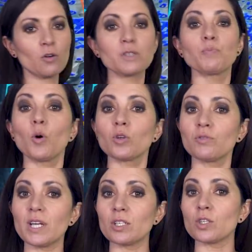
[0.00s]
across border
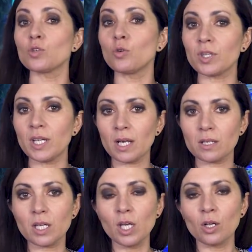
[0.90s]
regions, northern
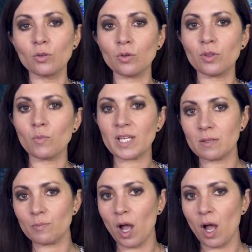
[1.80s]
England, northern western